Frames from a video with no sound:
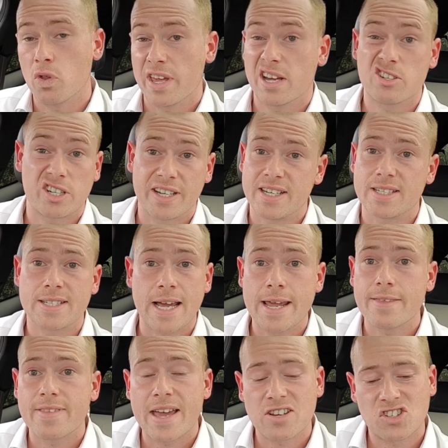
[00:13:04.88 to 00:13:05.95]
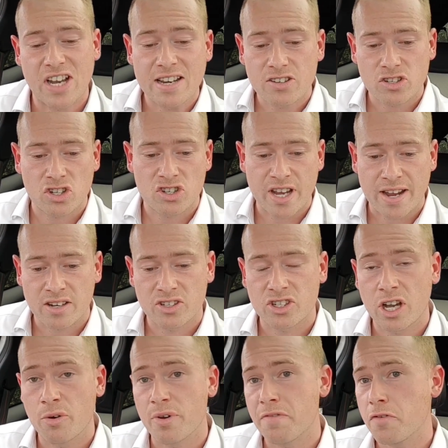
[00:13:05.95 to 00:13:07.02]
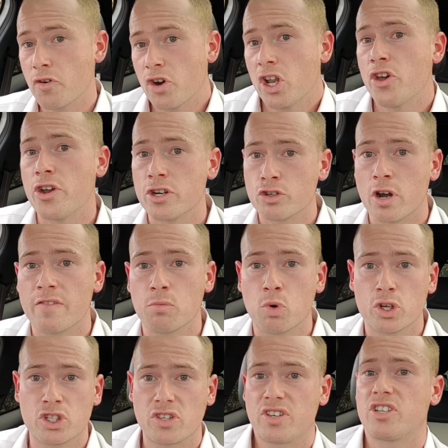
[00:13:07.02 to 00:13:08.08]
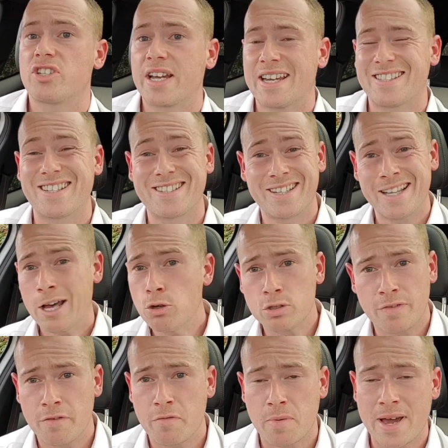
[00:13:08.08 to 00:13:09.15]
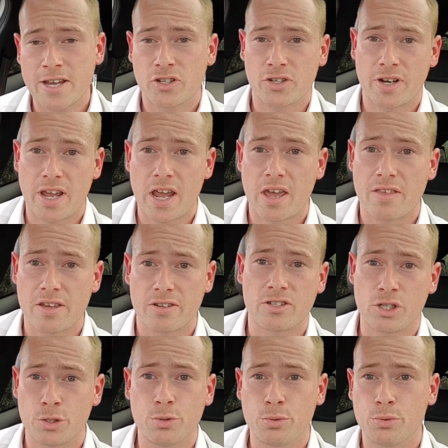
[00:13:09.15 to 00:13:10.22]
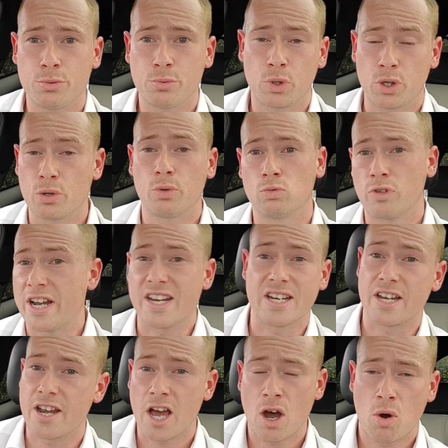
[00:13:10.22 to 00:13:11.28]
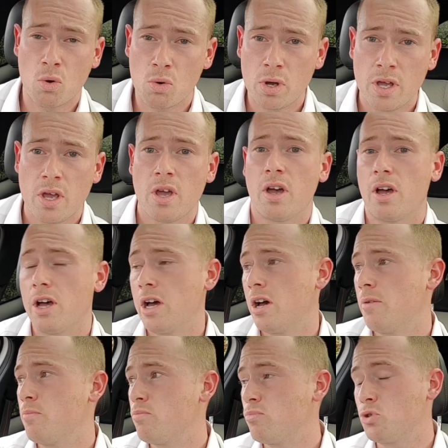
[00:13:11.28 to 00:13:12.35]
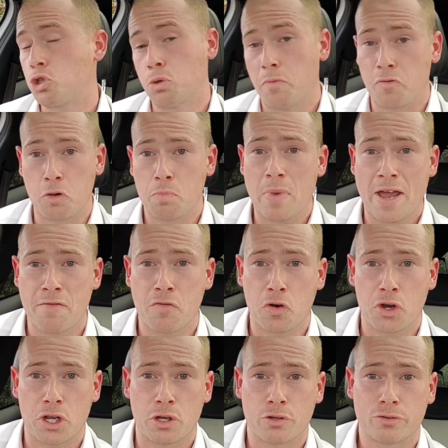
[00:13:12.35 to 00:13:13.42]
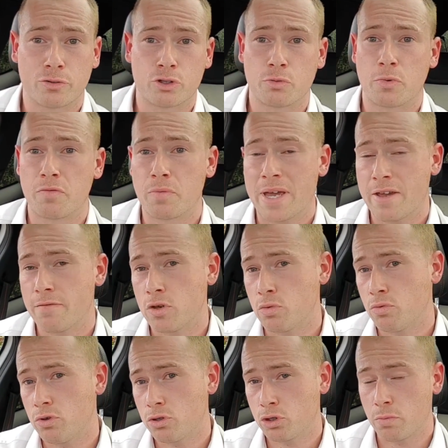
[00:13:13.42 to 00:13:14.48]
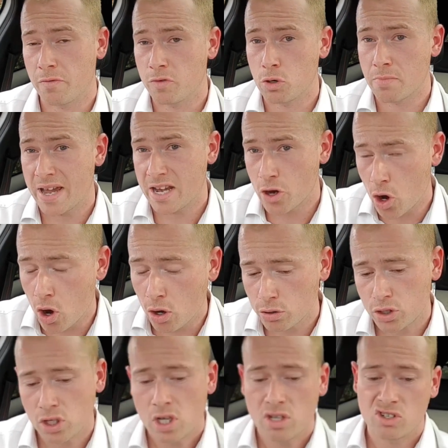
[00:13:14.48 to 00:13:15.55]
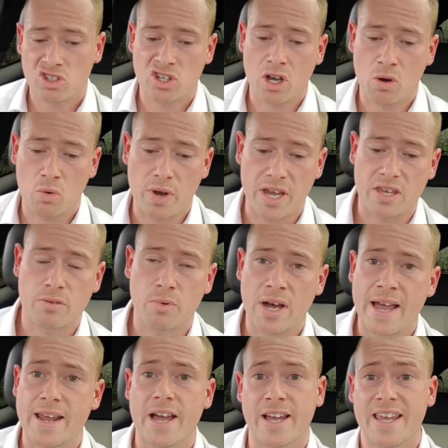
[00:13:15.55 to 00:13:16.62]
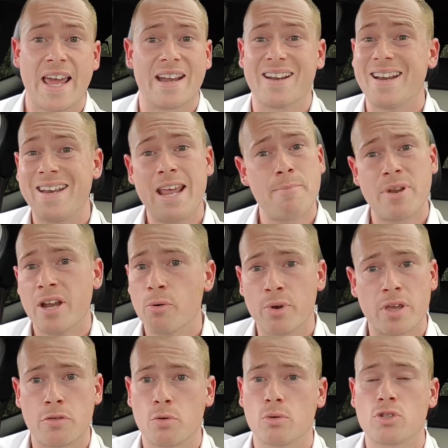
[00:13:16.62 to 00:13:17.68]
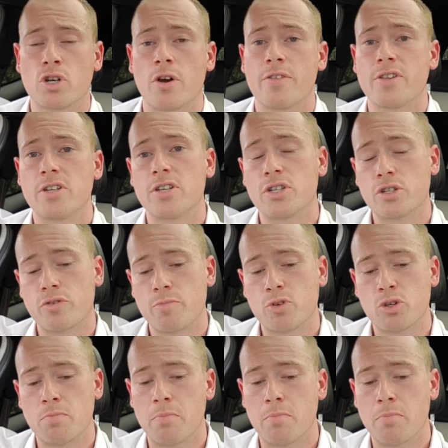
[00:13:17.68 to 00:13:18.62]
they actually take their standards check. So if you're a learner driver watching this, I guess there's loads of information here that you wouldn't already know. Some of you may find it useful, some of you may not. So either way, again, let me know what your thoughts are in the description